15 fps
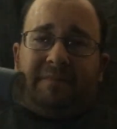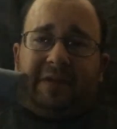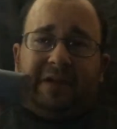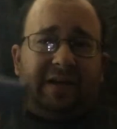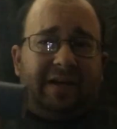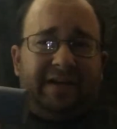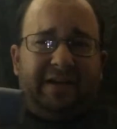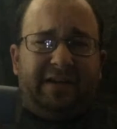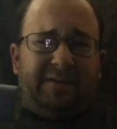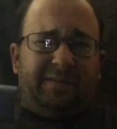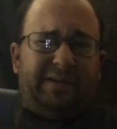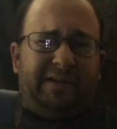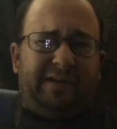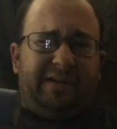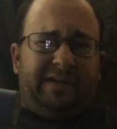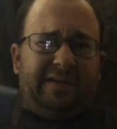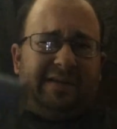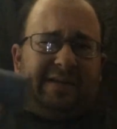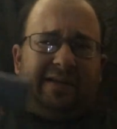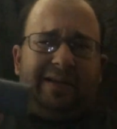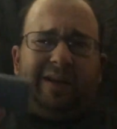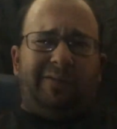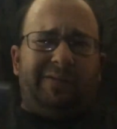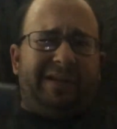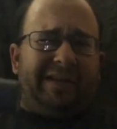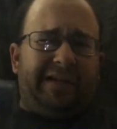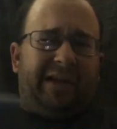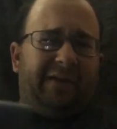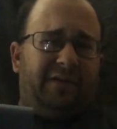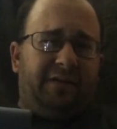It kind of is what it is. It's the only
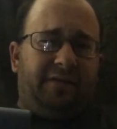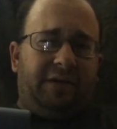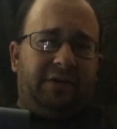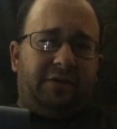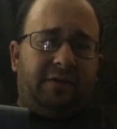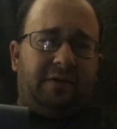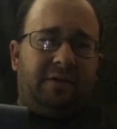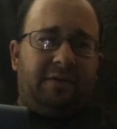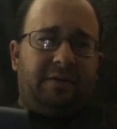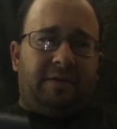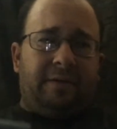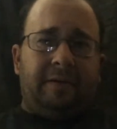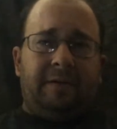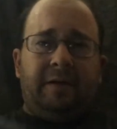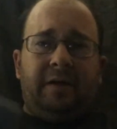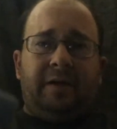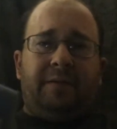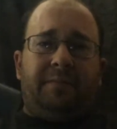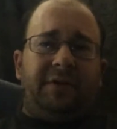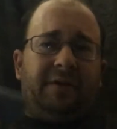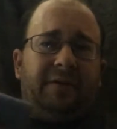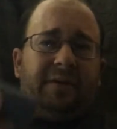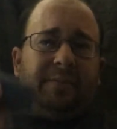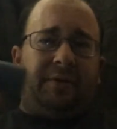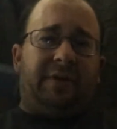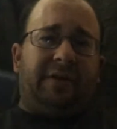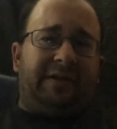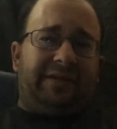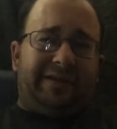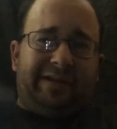safety feature, but the only part
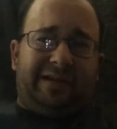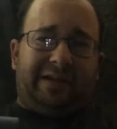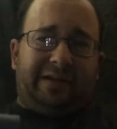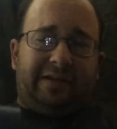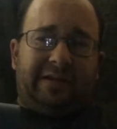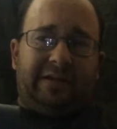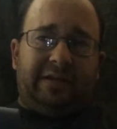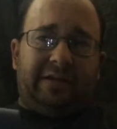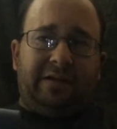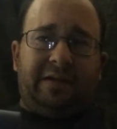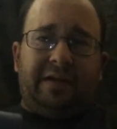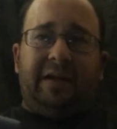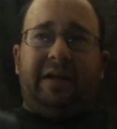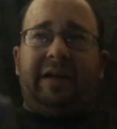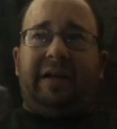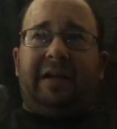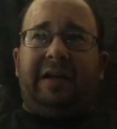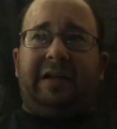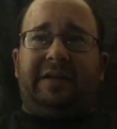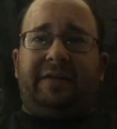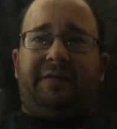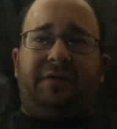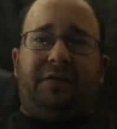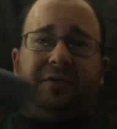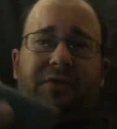that sucks is if you